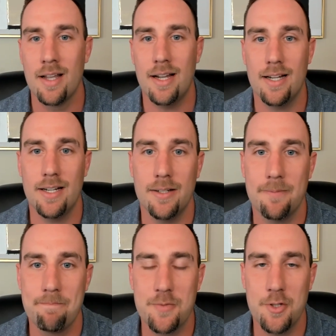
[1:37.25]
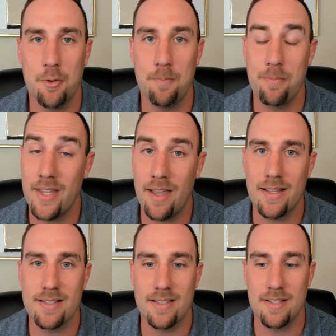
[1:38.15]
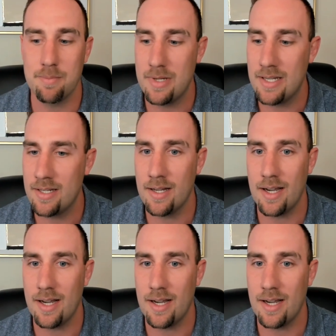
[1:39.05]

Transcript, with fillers: Uh, so yeah, that's that's me.